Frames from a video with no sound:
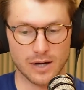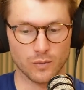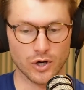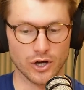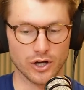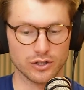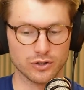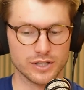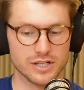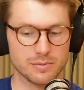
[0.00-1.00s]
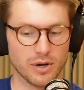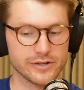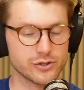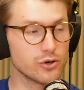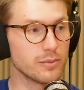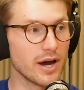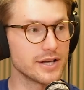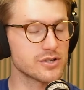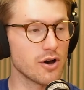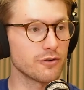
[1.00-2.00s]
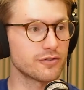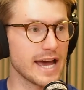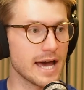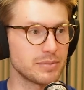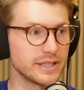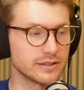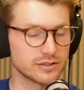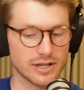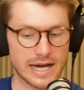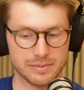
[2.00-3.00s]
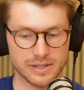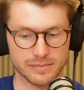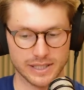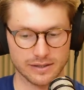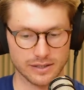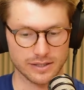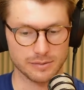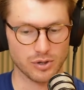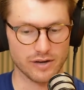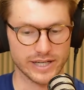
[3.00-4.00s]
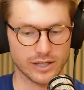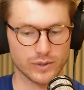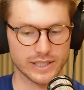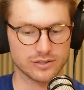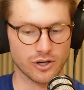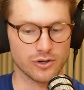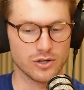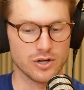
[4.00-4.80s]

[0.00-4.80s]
were looking to buy 2 mines off Appian, so Appian being the private equity. So